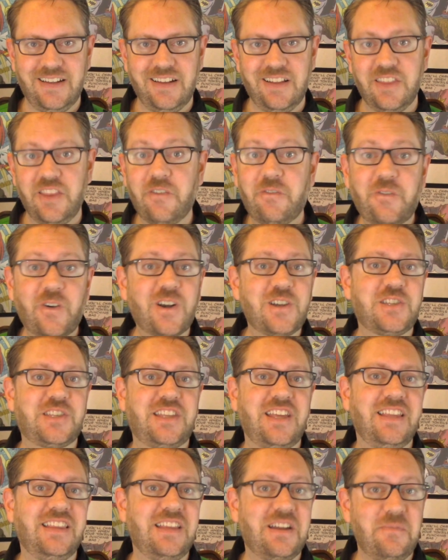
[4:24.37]
The first
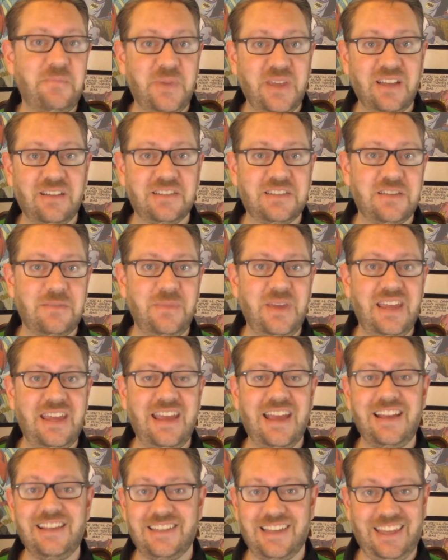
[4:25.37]
thing that appealed to me
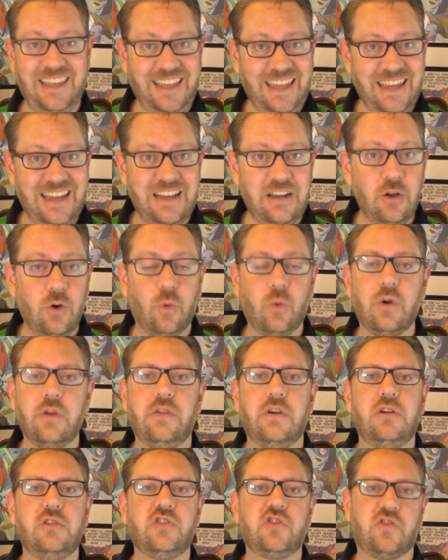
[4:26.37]
as a kid were
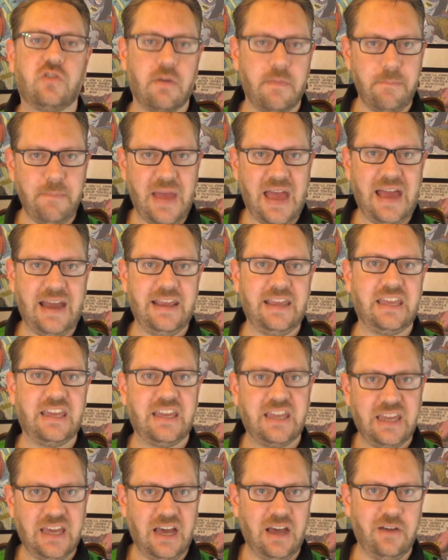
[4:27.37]
those dramatic
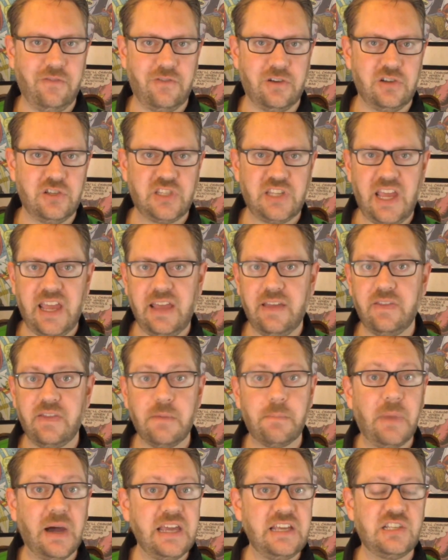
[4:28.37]
covers, and the
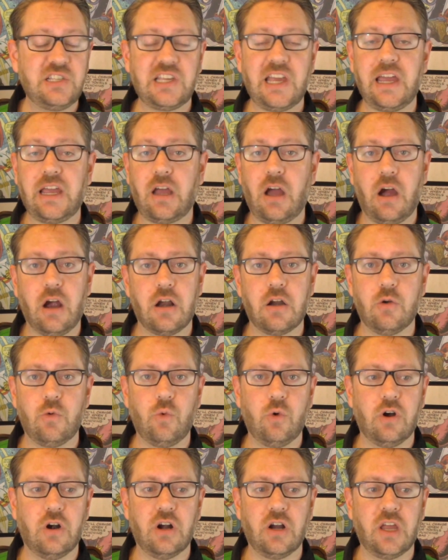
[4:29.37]
Mike Zeck
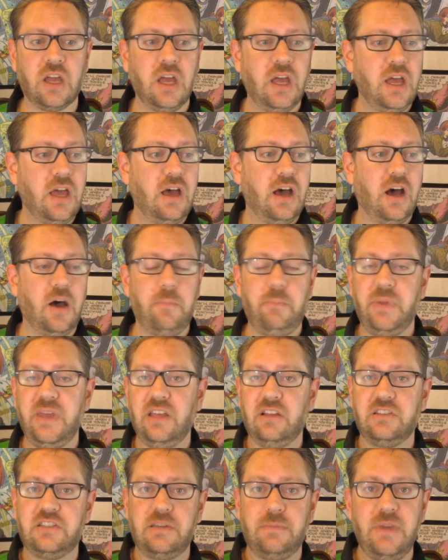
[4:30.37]
artwork
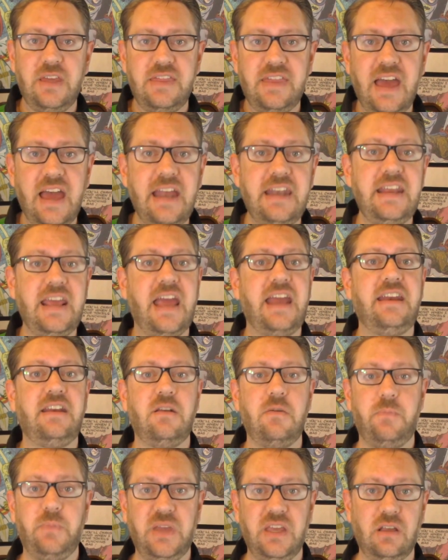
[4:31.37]
appealed to me then, and it
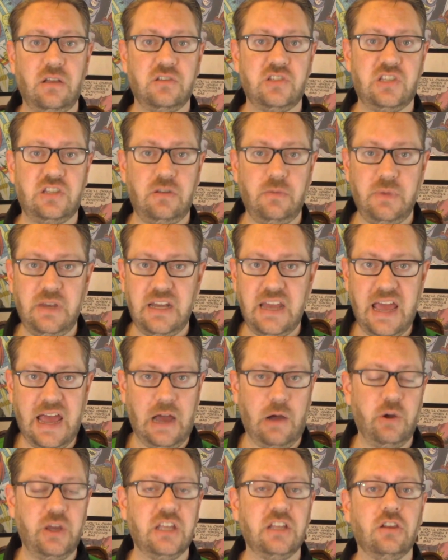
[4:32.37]
appeals to me
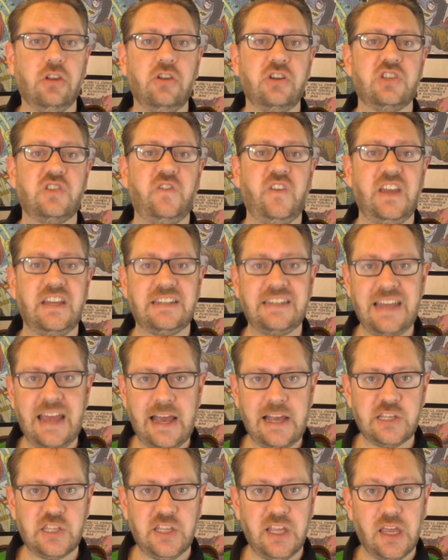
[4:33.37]
now. It looks
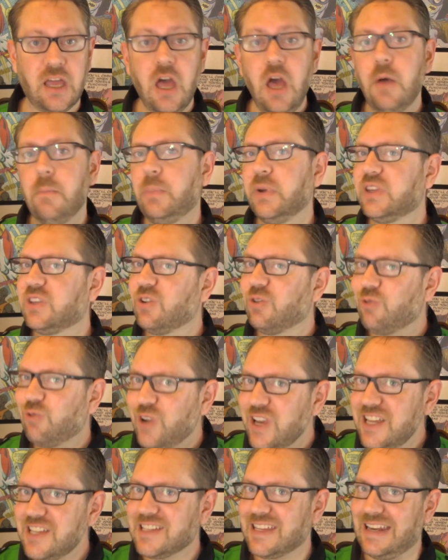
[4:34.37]
fantastic, but the
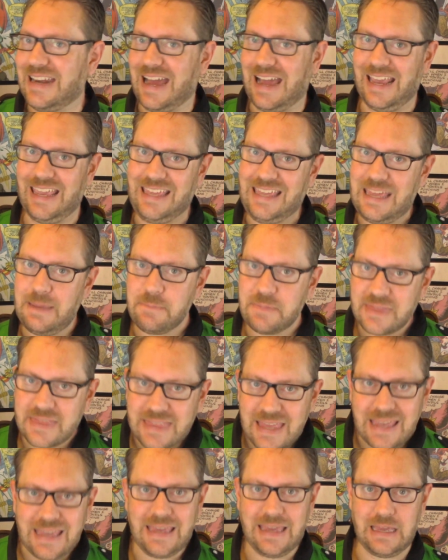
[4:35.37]
reason I keep
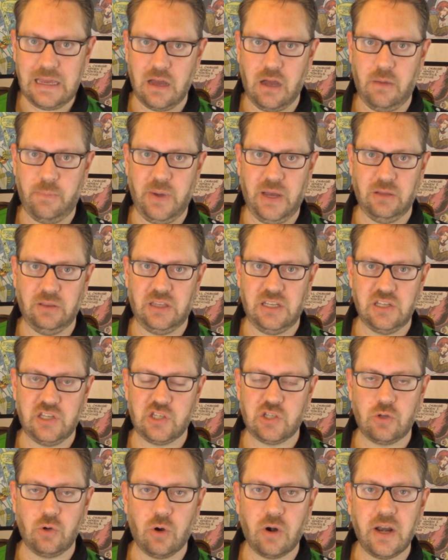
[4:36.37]
thinking about this
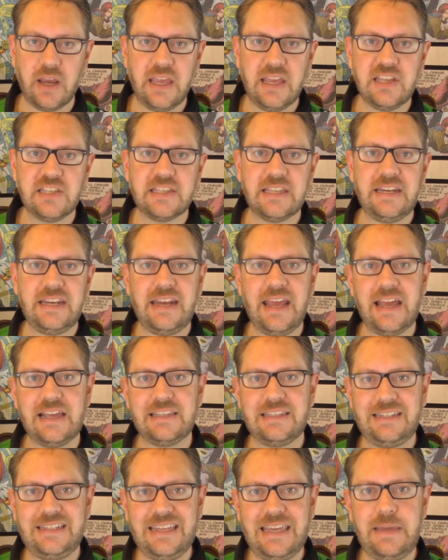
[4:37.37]
story is that it
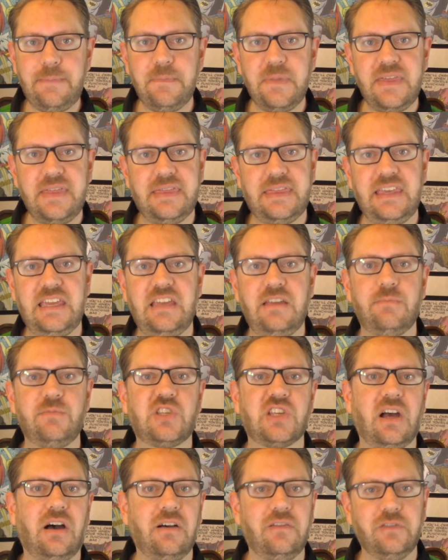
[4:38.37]
has deep
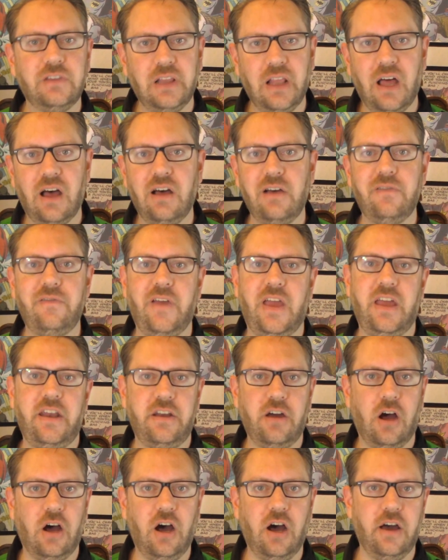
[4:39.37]
themes of love and
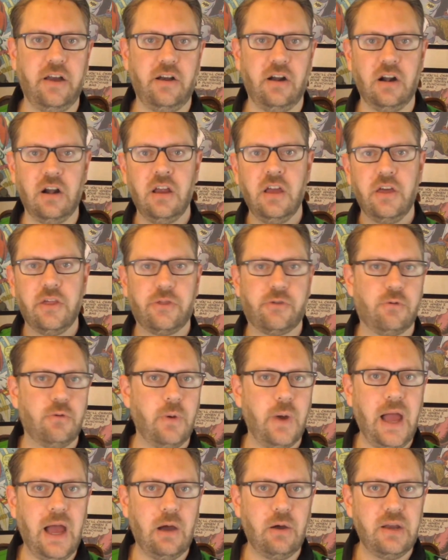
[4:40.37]
honor
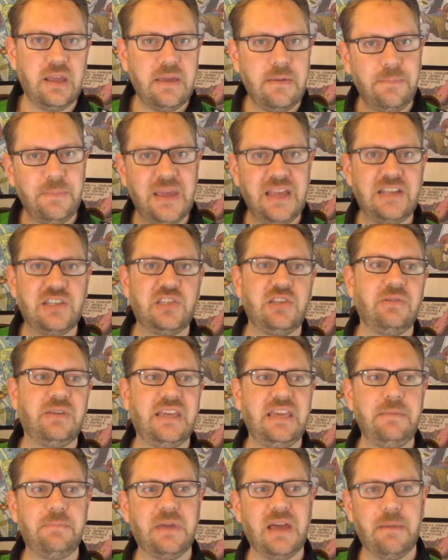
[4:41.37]
throughout. It makes you
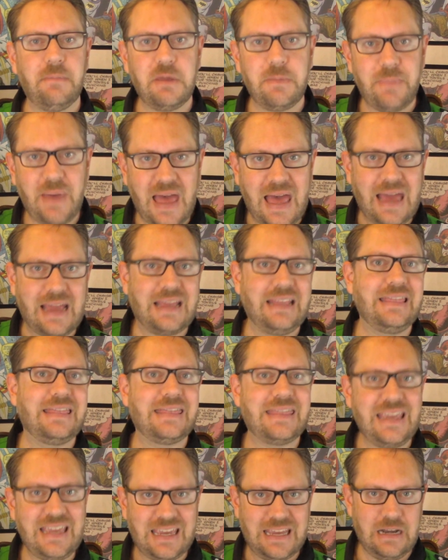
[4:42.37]
keep coming back and
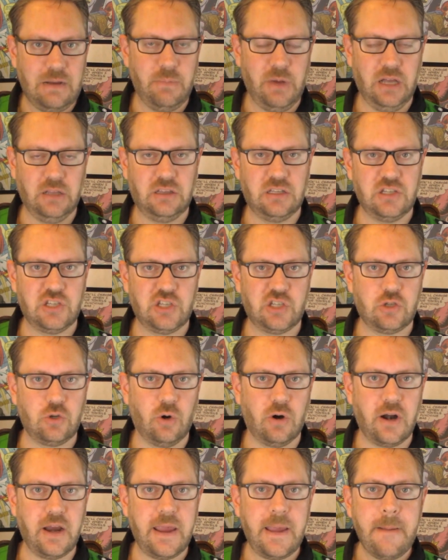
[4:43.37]
thinking about this
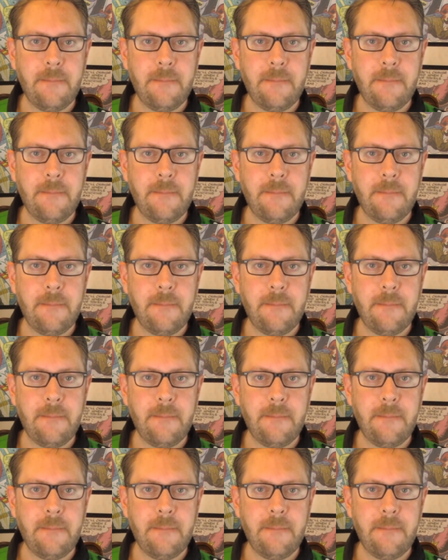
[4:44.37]
story.